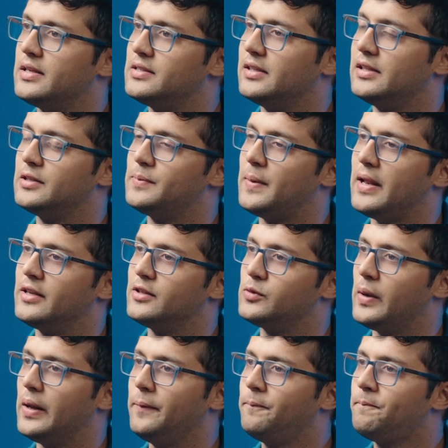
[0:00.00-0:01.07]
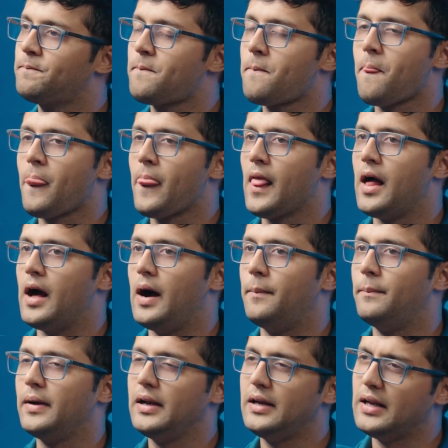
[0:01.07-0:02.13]
is in this plan as well.
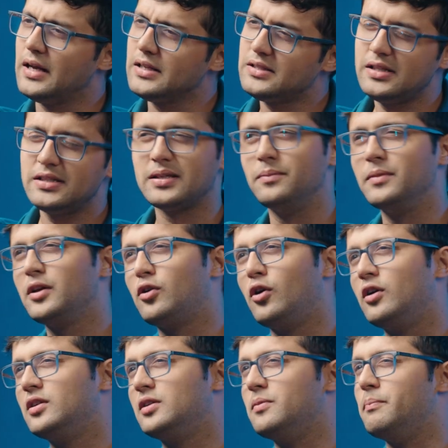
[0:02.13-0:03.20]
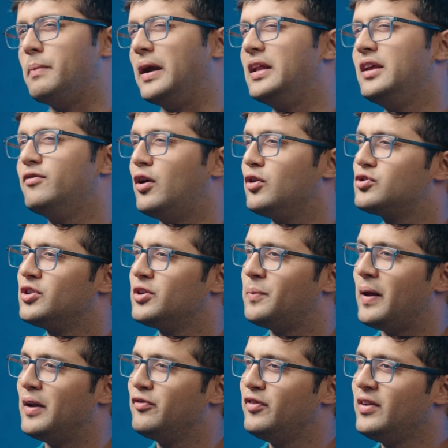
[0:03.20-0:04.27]
And lastly, something called the Medi voucher
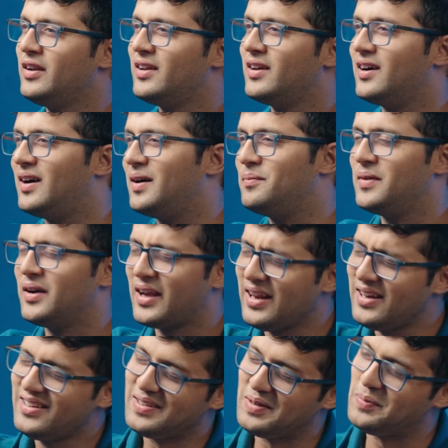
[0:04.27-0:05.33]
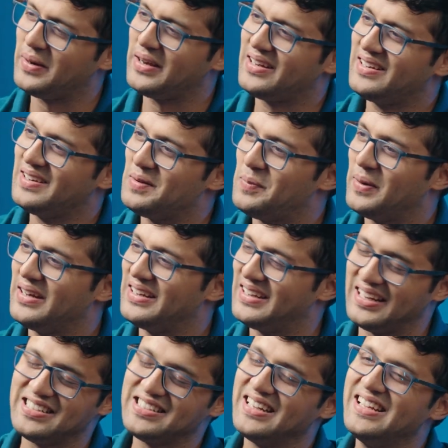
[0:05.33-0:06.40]
benefit. Again, a bit
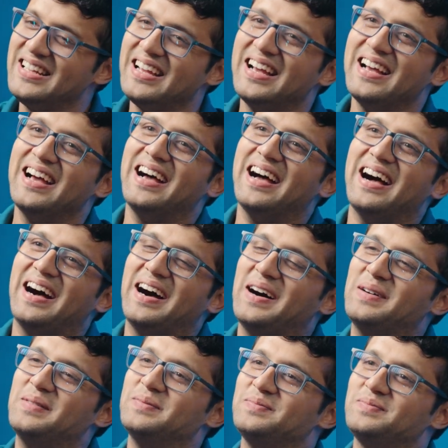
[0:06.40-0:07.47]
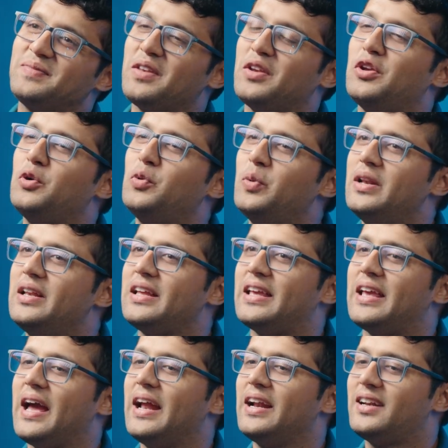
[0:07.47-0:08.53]
interesting. You will
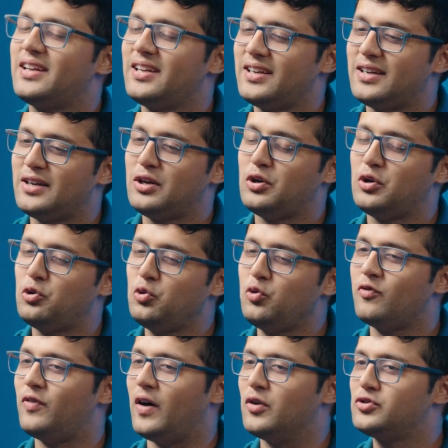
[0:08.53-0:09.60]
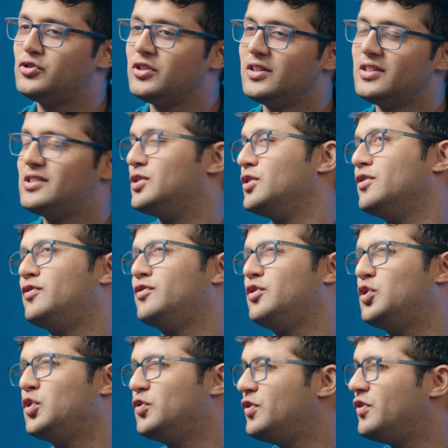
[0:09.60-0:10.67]
get 2 vouchers of
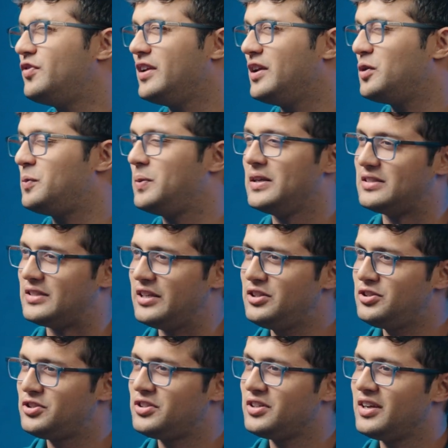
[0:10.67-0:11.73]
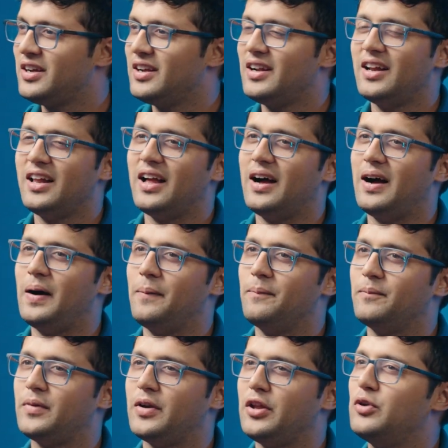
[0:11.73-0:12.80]
250 rupees each
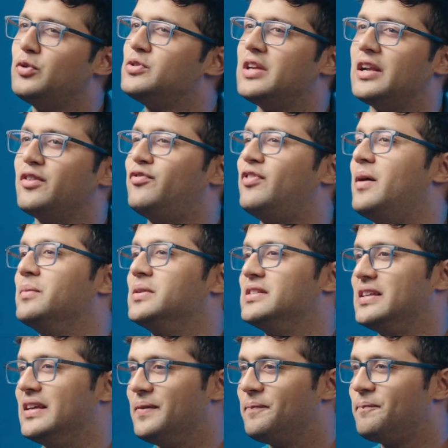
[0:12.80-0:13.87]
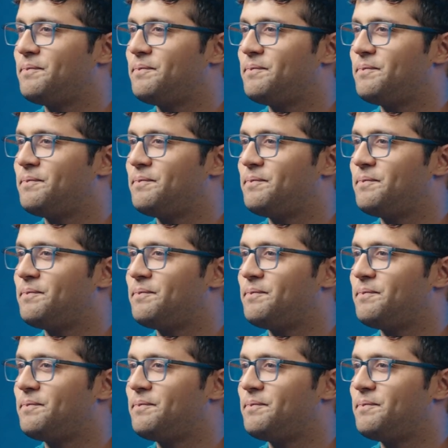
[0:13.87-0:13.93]
to use at a pharmacy